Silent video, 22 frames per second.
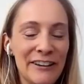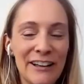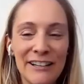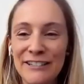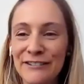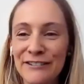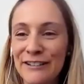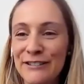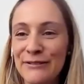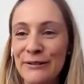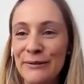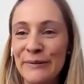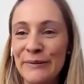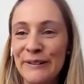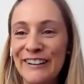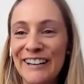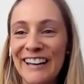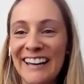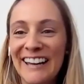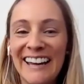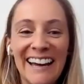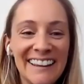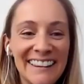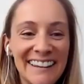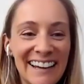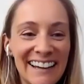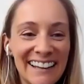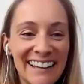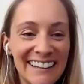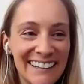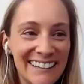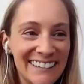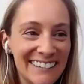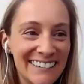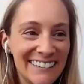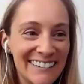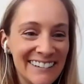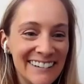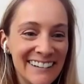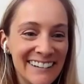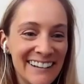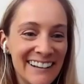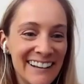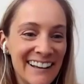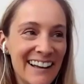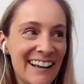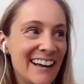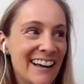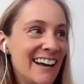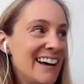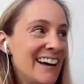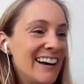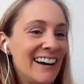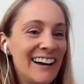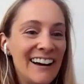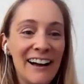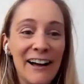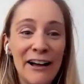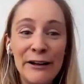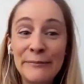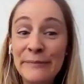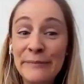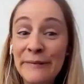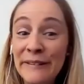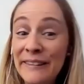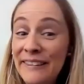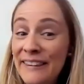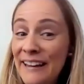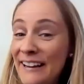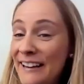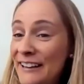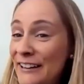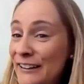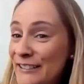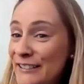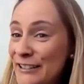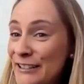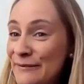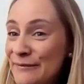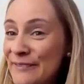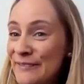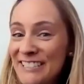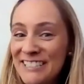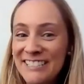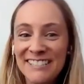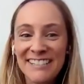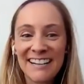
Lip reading: lots of us will be looking at that later. Thank you so much,